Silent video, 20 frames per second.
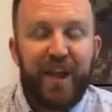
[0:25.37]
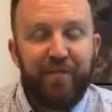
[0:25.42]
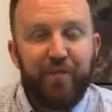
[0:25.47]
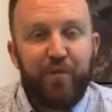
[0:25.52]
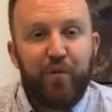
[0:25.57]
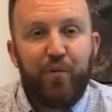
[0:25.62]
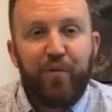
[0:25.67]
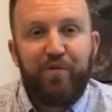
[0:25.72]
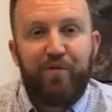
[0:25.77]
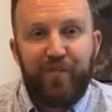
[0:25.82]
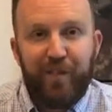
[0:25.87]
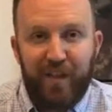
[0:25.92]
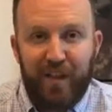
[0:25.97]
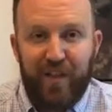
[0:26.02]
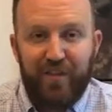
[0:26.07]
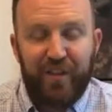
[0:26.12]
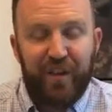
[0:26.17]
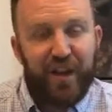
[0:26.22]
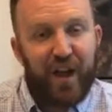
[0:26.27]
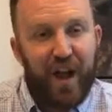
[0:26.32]
If you would fill
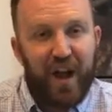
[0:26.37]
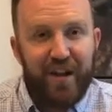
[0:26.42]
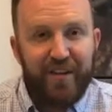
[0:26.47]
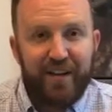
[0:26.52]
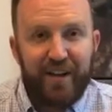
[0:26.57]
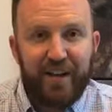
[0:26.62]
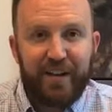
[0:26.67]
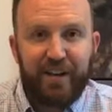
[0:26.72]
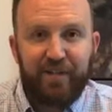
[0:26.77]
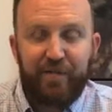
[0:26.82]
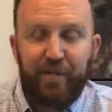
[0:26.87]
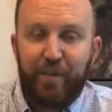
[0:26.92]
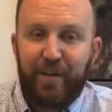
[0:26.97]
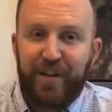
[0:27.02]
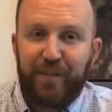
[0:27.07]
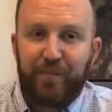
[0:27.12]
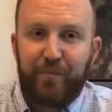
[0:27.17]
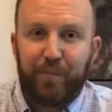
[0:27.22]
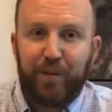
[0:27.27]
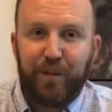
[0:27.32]
out the contact
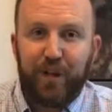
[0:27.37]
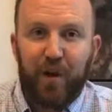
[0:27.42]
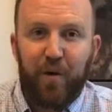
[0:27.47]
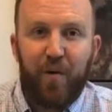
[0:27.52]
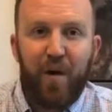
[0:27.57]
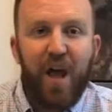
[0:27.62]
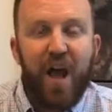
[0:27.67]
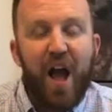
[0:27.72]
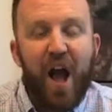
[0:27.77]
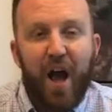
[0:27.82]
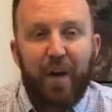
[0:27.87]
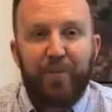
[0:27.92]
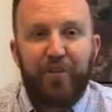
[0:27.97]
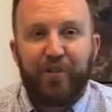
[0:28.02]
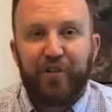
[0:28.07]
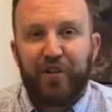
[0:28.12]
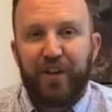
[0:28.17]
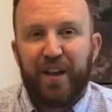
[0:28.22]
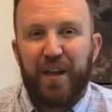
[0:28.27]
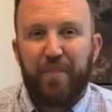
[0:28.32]
information below, I'll be
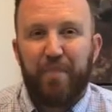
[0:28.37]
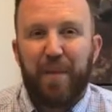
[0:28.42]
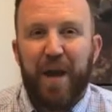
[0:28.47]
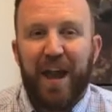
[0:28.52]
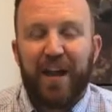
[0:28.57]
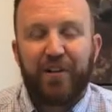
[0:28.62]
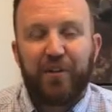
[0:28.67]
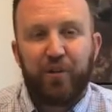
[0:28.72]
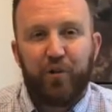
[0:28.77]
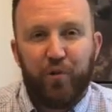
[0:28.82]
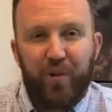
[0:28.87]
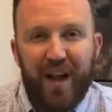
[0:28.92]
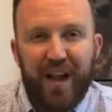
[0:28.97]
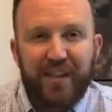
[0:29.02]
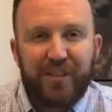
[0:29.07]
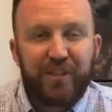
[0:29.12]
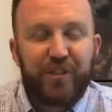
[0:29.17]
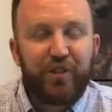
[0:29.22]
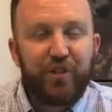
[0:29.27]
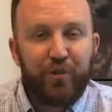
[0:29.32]
sure to get back to you
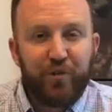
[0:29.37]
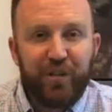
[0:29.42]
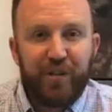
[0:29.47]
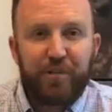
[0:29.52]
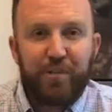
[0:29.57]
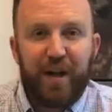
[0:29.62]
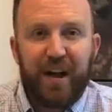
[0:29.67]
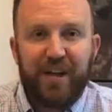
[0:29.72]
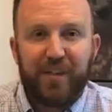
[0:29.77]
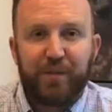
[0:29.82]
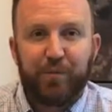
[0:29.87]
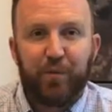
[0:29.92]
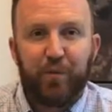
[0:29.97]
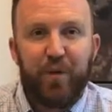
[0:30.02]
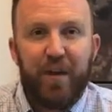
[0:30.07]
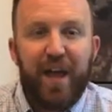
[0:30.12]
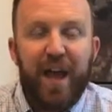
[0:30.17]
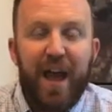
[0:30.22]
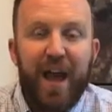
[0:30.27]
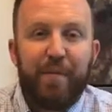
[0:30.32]
as soon as
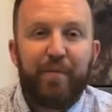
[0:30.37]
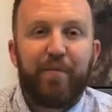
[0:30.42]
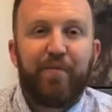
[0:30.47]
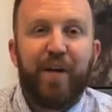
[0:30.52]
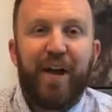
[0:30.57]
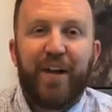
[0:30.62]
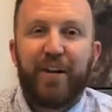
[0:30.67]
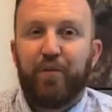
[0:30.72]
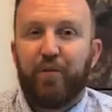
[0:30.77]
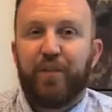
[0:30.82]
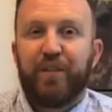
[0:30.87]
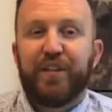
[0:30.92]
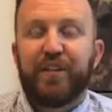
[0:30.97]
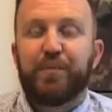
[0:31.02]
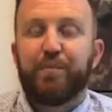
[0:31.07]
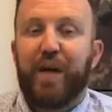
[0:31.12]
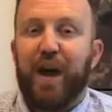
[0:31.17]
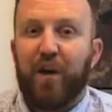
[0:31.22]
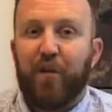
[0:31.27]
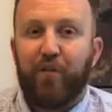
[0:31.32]
possible and provide you with this
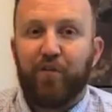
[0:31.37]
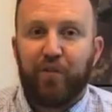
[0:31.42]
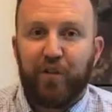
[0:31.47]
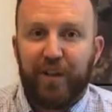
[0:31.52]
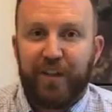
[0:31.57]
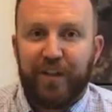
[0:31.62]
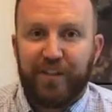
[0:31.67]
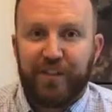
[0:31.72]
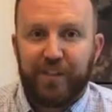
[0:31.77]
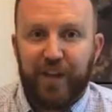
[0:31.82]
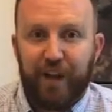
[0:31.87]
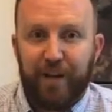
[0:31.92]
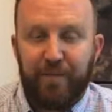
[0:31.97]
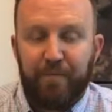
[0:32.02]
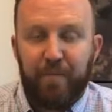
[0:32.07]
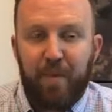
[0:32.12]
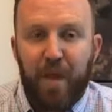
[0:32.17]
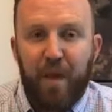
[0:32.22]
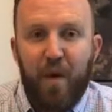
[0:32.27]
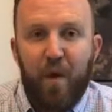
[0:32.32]
powerful insight.
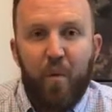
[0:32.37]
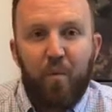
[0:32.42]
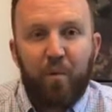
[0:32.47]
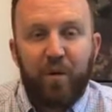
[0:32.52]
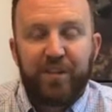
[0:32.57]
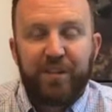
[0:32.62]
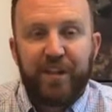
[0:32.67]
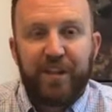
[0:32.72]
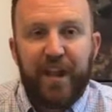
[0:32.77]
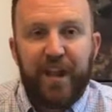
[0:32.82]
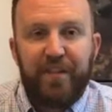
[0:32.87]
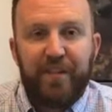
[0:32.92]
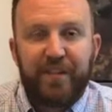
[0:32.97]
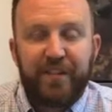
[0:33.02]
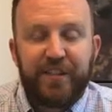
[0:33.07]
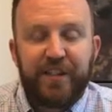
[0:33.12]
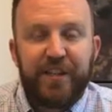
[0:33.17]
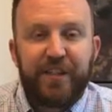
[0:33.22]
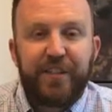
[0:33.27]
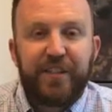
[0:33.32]
Once again,
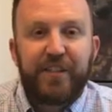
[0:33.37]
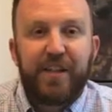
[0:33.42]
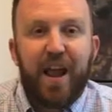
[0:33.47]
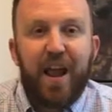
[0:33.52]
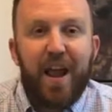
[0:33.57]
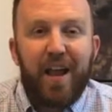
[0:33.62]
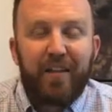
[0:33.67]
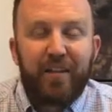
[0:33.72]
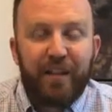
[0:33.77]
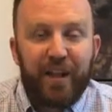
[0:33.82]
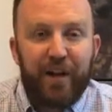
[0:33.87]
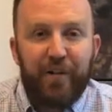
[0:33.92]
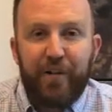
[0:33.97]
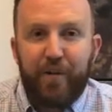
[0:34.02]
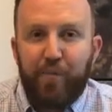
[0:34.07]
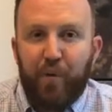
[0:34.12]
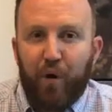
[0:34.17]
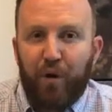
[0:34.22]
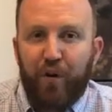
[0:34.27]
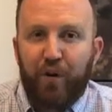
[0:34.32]
this is Larry
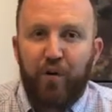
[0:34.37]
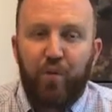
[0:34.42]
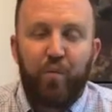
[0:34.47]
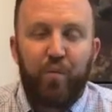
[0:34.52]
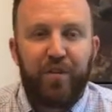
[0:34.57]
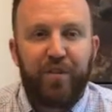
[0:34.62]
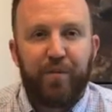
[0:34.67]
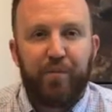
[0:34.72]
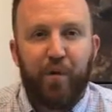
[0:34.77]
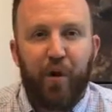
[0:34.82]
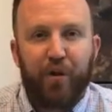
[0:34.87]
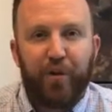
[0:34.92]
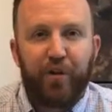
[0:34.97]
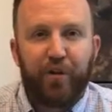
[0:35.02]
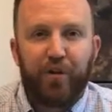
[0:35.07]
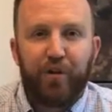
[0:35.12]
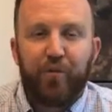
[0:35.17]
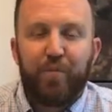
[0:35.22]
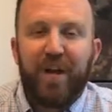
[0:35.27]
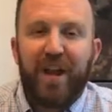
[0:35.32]
Barker with the Barker
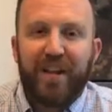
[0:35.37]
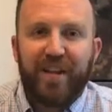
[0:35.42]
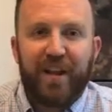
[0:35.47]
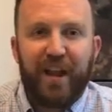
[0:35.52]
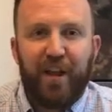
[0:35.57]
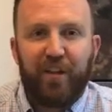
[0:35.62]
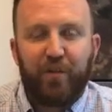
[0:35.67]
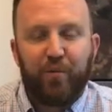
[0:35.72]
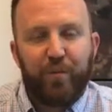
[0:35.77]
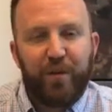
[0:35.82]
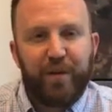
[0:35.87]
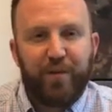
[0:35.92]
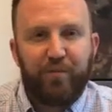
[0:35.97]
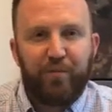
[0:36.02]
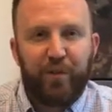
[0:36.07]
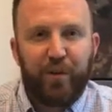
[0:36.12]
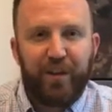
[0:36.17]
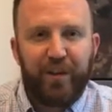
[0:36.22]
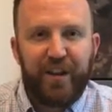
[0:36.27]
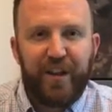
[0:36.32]
Group at Keller Williams
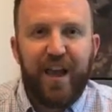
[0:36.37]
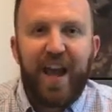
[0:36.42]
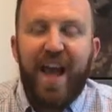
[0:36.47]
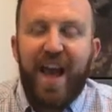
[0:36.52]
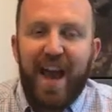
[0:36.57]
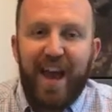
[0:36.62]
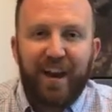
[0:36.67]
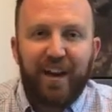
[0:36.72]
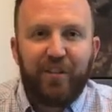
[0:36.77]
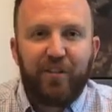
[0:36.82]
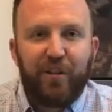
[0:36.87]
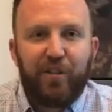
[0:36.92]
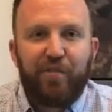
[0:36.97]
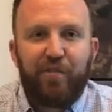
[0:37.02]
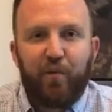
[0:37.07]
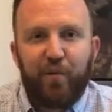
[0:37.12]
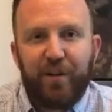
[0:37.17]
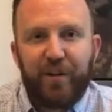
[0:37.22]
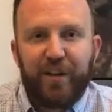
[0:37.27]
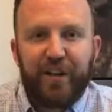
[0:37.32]
Realty, and I look
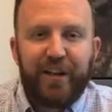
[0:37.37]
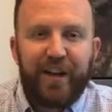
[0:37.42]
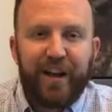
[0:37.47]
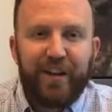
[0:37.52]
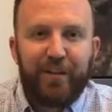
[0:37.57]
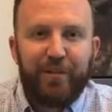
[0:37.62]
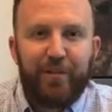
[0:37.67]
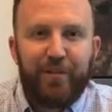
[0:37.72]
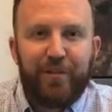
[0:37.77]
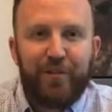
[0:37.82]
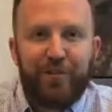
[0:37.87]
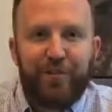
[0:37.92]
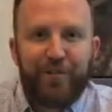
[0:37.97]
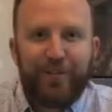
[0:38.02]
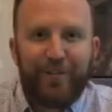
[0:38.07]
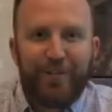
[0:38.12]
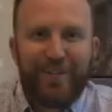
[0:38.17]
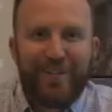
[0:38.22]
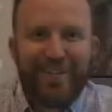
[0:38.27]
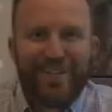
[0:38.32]
forward to connecting with you soon.
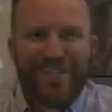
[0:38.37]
